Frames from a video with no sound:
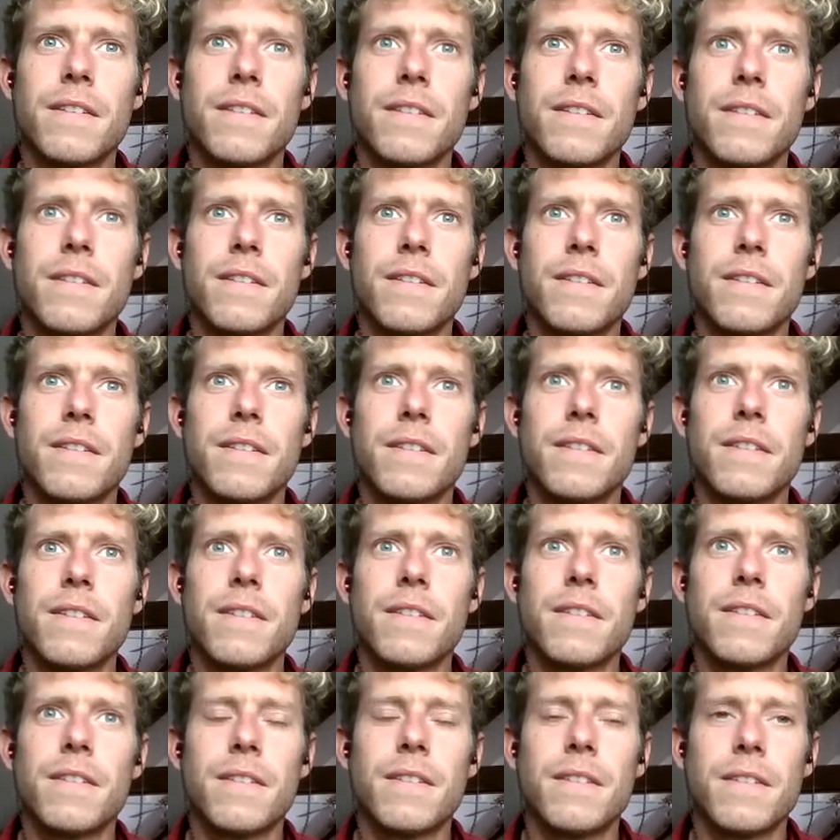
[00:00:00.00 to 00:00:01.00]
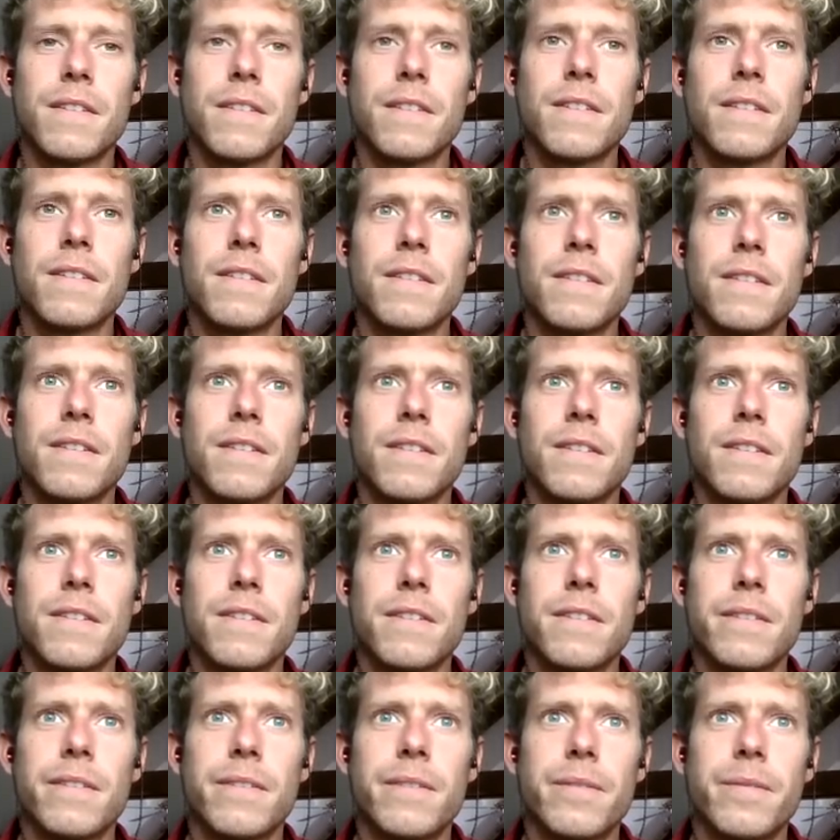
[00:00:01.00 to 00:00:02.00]

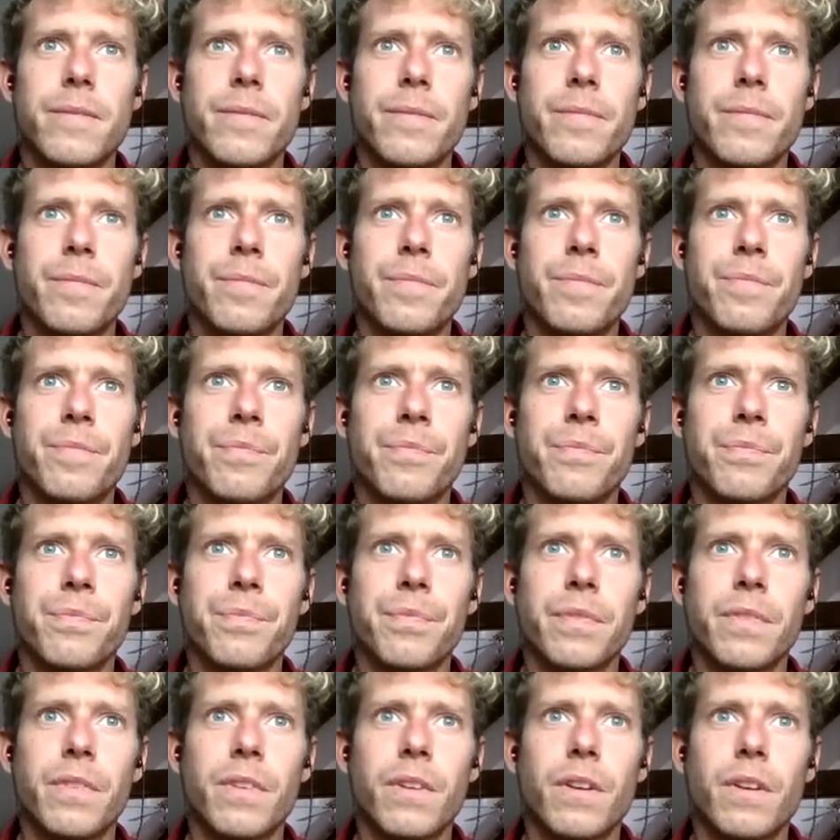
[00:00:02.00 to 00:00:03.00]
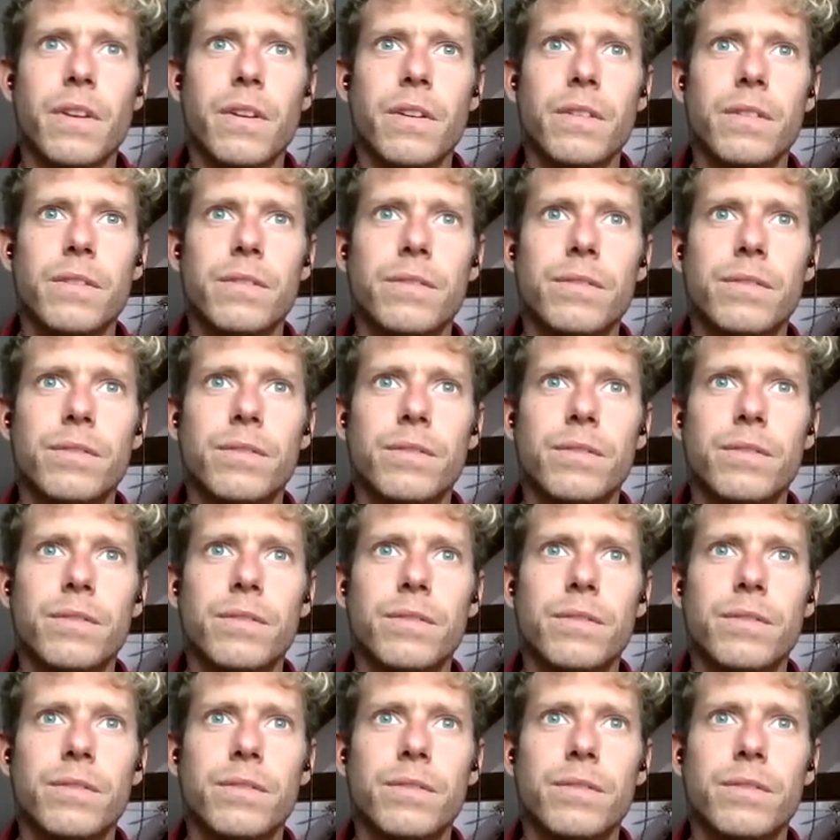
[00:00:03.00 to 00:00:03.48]
(silent)